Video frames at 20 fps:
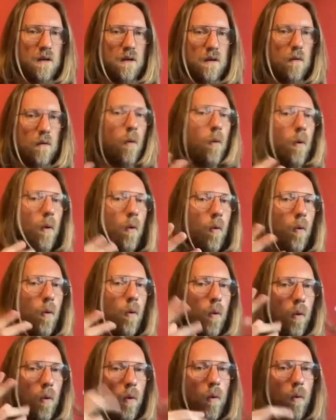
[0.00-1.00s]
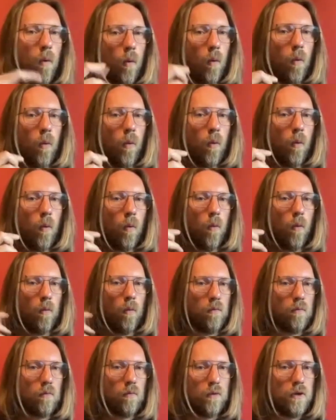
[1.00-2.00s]
Or
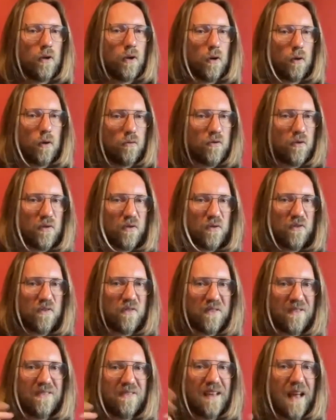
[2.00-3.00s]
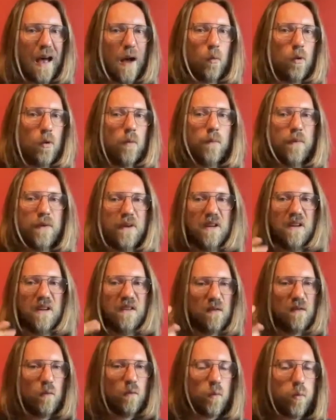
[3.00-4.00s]
you know, just that will be it,
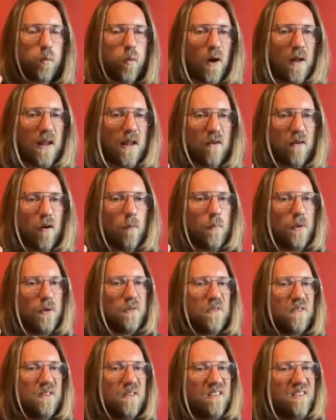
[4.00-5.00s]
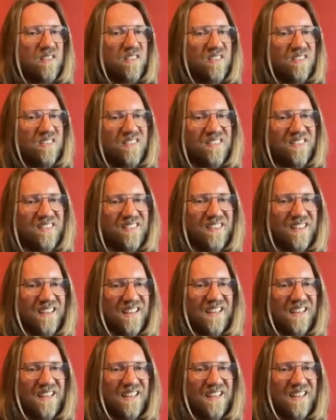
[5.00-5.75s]
whatever. But this,